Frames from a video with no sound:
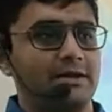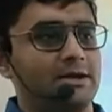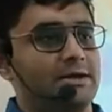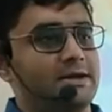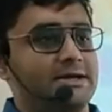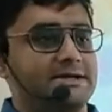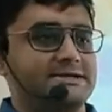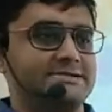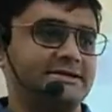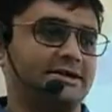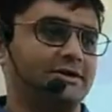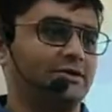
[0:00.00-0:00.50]

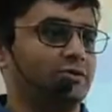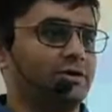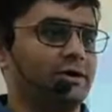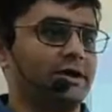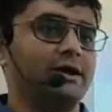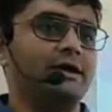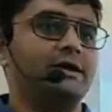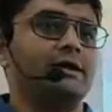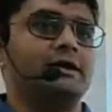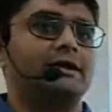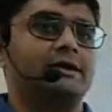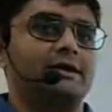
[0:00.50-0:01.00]
Is that
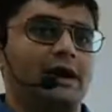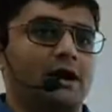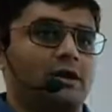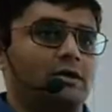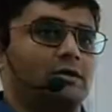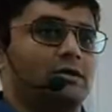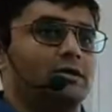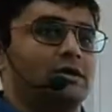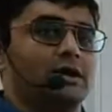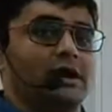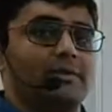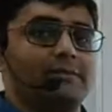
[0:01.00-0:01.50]
okay?
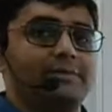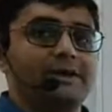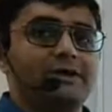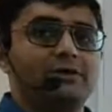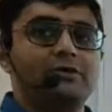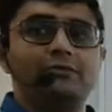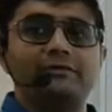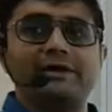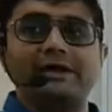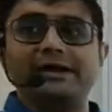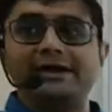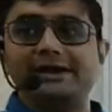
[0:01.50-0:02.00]
Now, coming to
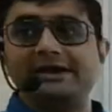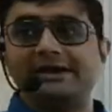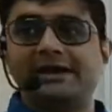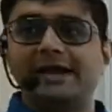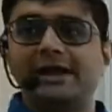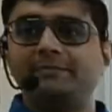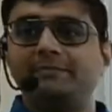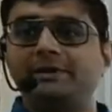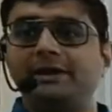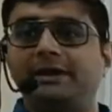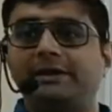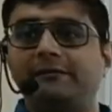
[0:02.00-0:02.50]
when it
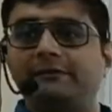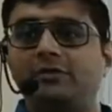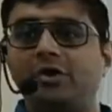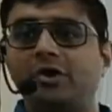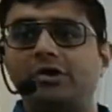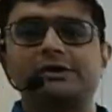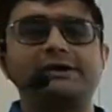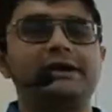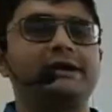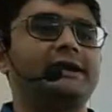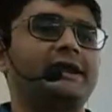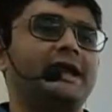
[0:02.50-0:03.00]
can be
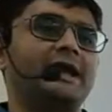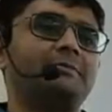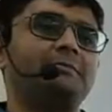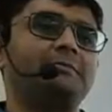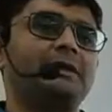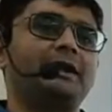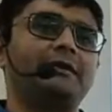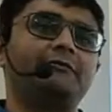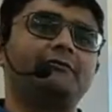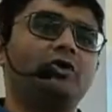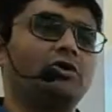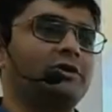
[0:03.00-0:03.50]
revoked
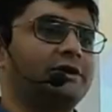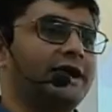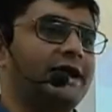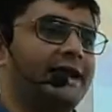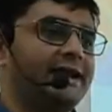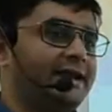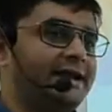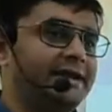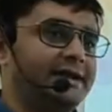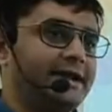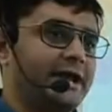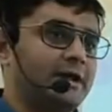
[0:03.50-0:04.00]

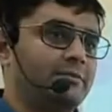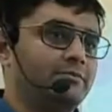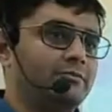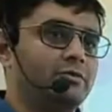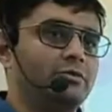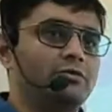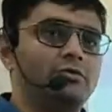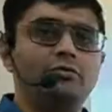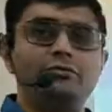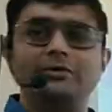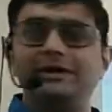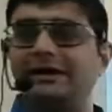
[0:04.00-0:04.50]
anytime.
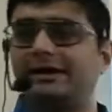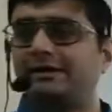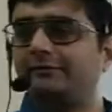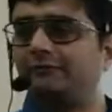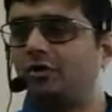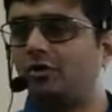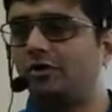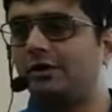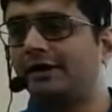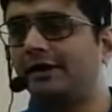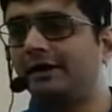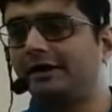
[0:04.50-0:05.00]
Who will
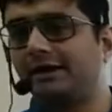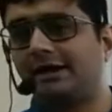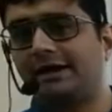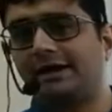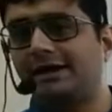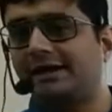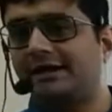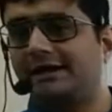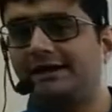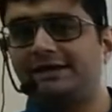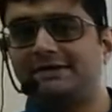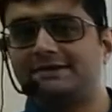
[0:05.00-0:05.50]
revoke it?
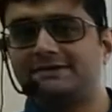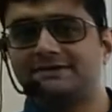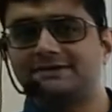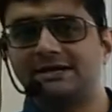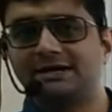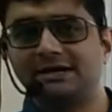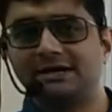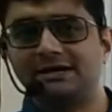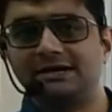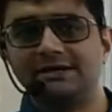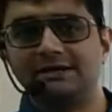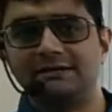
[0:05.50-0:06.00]
Again, it is
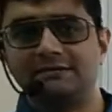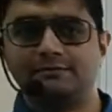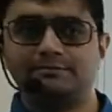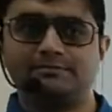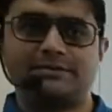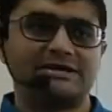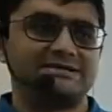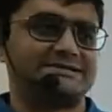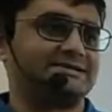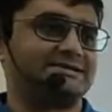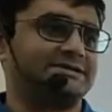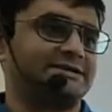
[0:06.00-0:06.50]
the
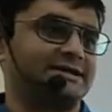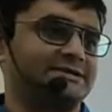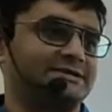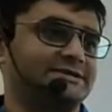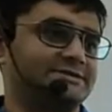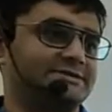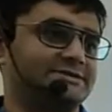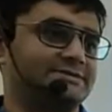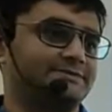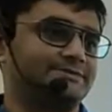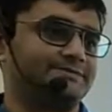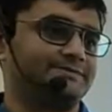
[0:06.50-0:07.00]

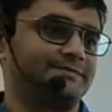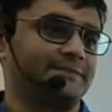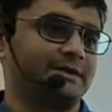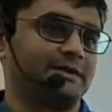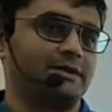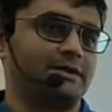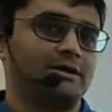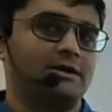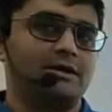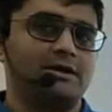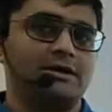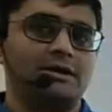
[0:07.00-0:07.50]
president.
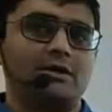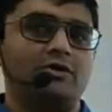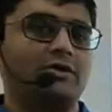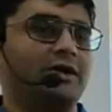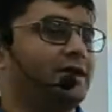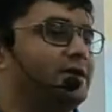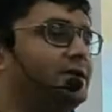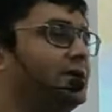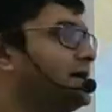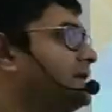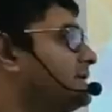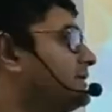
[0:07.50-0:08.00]
Okay,
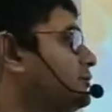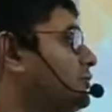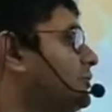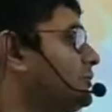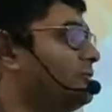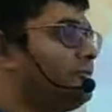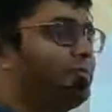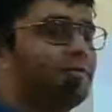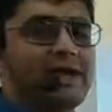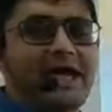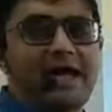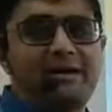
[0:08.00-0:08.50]
here
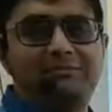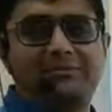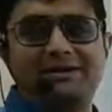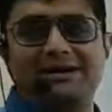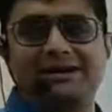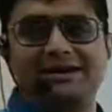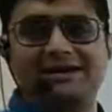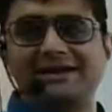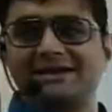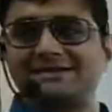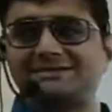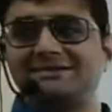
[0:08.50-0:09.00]
no
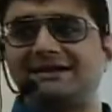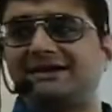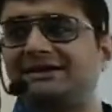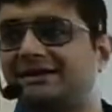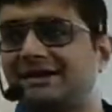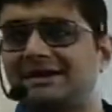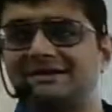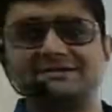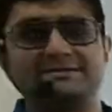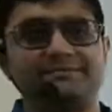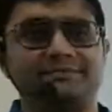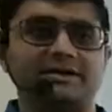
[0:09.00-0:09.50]
cabinet,
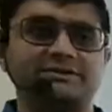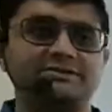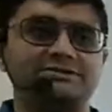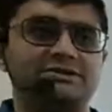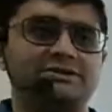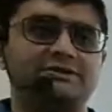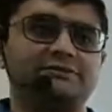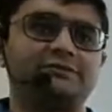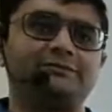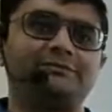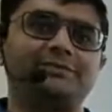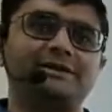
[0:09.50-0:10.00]
etc. is
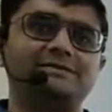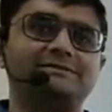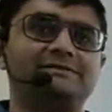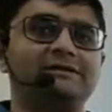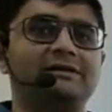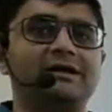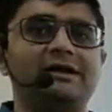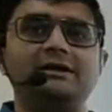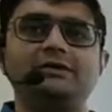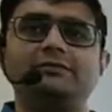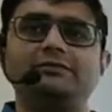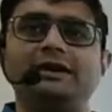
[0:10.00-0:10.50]
mentioned. So,
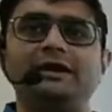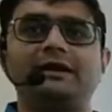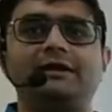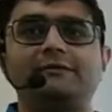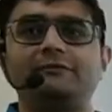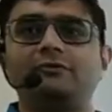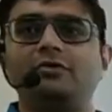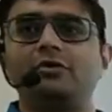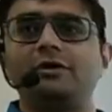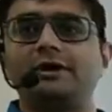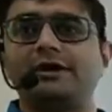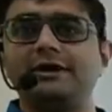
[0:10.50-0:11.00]
president will
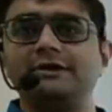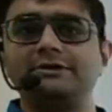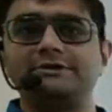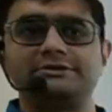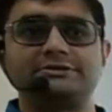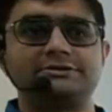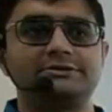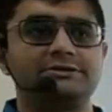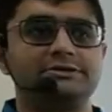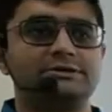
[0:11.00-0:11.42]
revoke it,